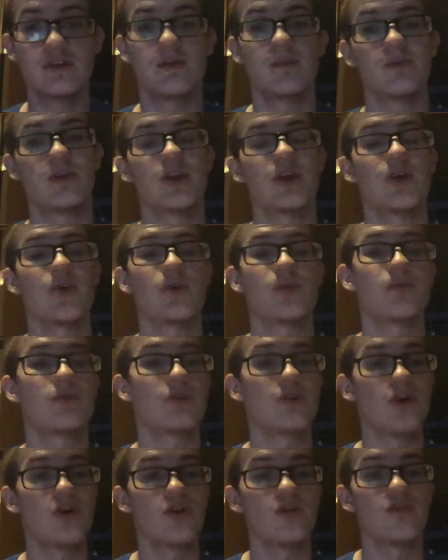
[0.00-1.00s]
the player would be
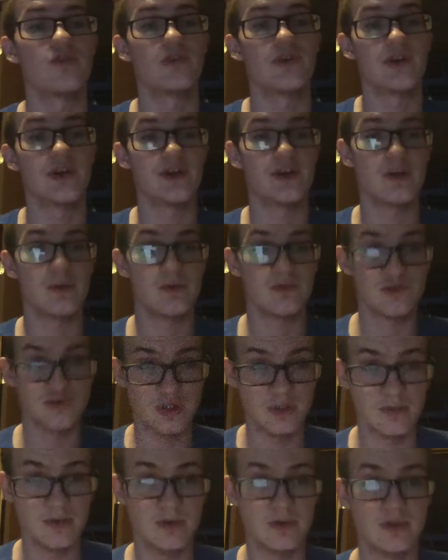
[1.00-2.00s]
called for a double
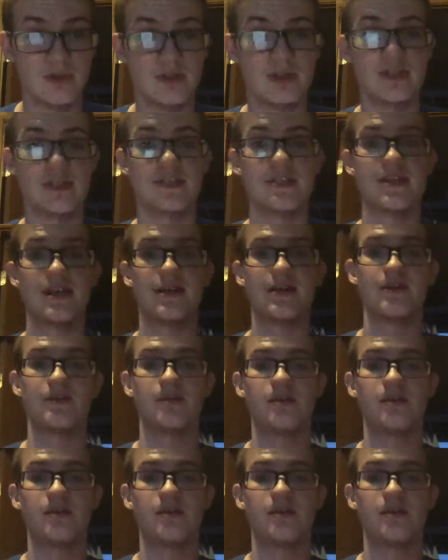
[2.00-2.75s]
dribble instead.